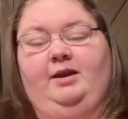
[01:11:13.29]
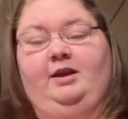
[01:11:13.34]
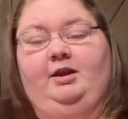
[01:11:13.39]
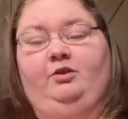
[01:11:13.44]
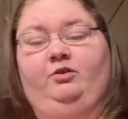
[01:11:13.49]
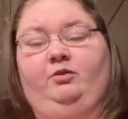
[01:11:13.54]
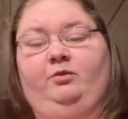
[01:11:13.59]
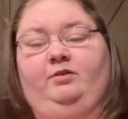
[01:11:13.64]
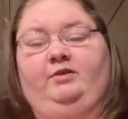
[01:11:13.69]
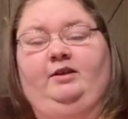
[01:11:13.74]
it
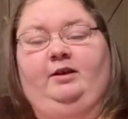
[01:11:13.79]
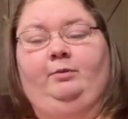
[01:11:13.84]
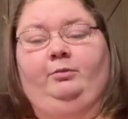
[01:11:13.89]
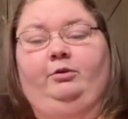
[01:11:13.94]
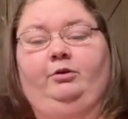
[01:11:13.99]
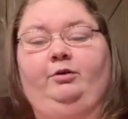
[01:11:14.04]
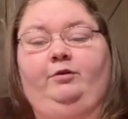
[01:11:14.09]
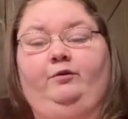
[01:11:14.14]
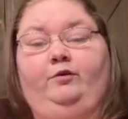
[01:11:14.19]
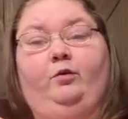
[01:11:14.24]
to a
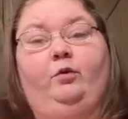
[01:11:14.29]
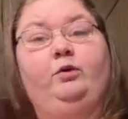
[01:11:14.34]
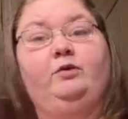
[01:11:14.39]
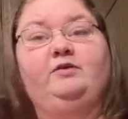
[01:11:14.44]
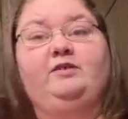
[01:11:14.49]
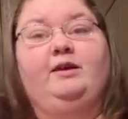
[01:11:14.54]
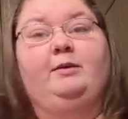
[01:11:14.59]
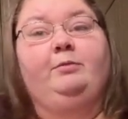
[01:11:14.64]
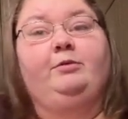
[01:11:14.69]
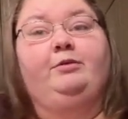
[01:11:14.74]
sampler for
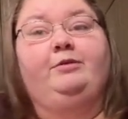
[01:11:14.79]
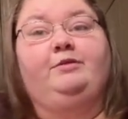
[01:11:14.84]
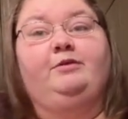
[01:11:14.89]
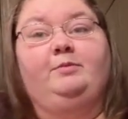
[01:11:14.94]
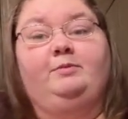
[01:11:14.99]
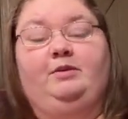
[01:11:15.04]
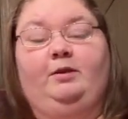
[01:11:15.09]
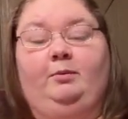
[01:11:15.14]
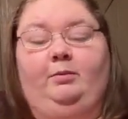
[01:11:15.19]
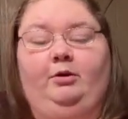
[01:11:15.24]
Sampler
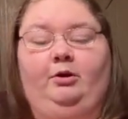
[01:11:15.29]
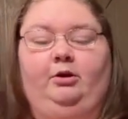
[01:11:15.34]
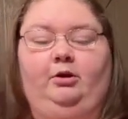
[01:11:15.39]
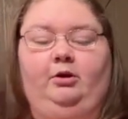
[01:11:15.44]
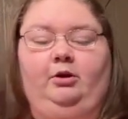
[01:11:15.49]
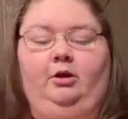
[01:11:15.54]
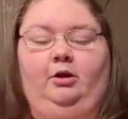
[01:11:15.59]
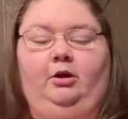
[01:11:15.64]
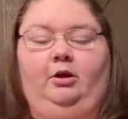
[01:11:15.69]
September.